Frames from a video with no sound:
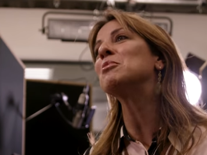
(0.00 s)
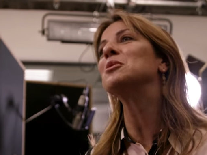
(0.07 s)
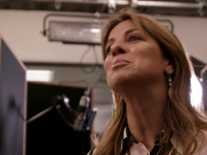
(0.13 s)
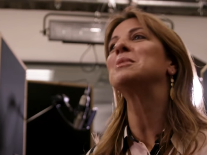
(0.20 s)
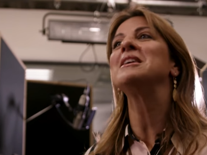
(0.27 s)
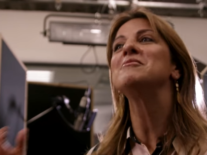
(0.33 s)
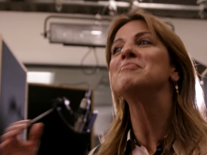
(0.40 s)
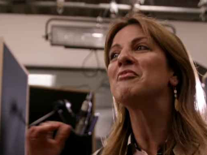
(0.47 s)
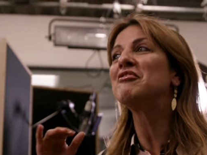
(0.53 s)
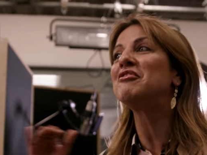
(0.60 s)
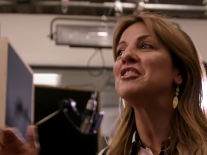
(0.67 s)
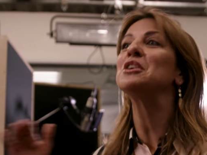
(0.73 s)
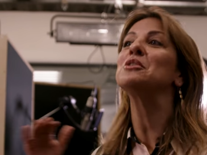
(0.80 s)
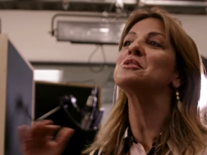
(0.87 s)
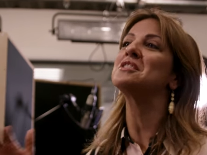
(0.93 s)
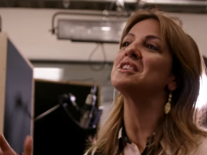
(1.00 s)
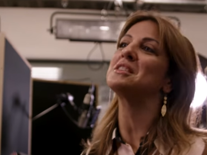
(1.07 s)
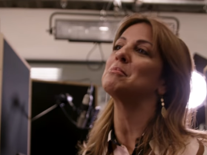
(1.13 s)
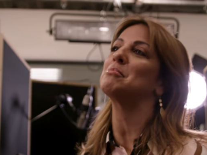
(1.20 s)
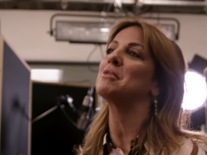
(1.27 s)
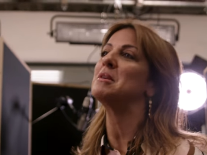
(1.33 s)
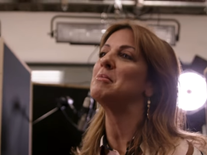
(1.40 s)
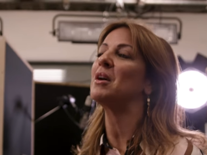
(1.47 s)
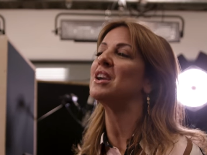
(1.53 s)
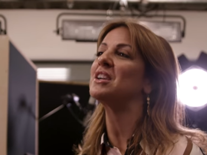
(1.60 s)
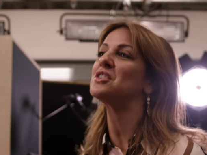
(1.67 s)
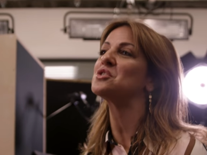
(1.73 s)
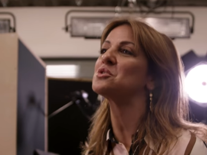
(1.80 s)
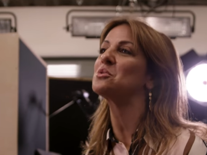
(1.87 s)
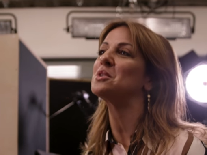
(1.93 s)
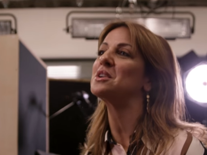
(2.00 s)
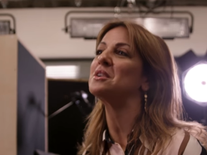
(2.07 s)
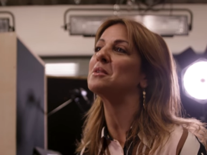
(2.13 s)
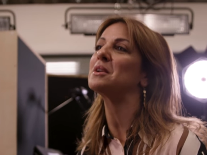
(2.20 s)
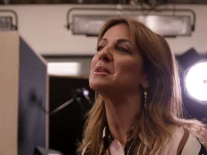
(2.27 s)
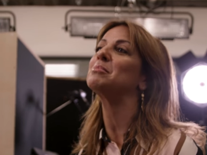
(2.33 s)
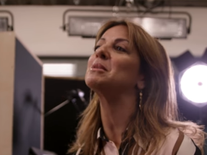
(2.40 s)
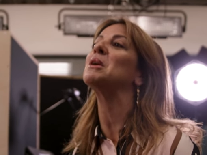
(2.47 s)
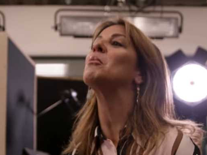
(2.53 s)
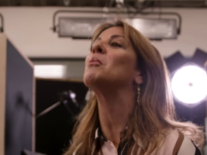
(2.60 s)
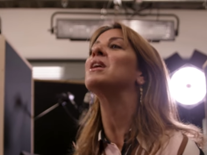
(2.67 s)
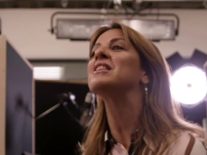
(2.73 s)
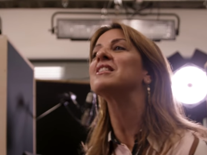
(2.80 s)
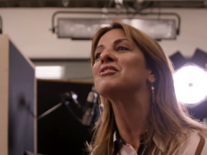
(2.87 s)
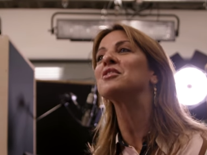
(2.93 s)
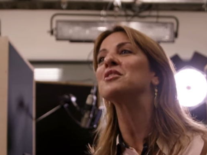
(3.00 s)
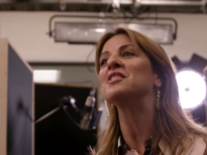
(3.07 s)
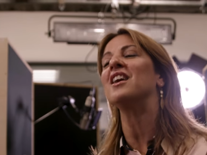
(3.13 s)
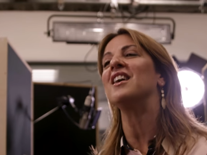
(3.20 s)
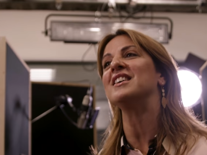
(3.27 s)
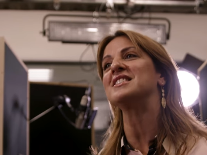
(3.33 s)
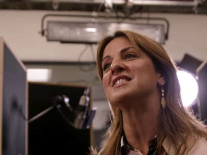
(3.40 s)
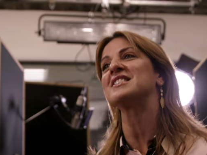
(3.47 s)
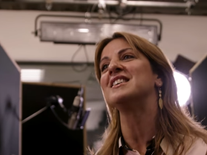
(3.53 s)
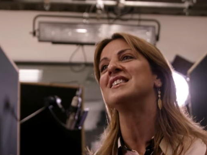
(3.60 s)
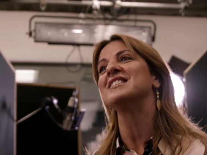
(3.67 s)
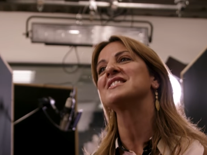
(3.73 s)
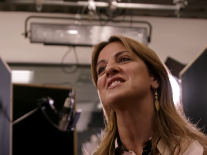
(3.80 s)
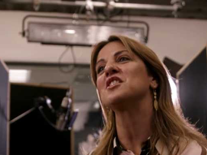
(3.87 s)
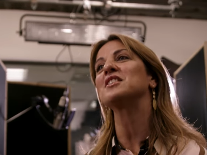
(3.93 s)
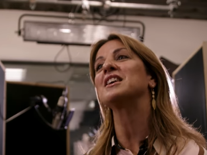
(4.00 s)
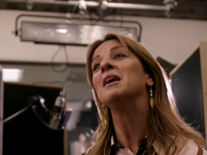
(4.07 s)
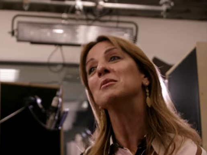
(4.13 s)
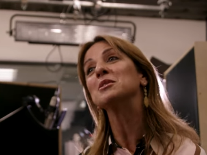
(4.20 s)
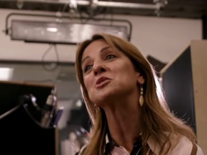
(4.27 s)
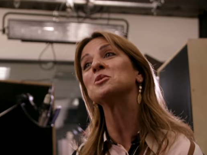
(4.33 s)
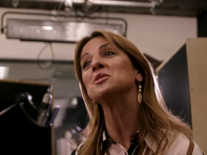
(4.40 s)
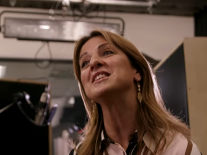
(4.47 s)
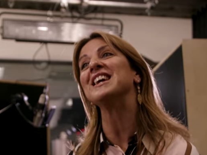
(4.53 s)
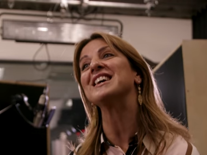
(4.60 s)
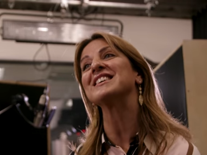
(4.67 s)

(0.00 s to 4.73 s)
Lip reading: will be filled to the brim, I assure you. It'll be a wonderful night. So come and join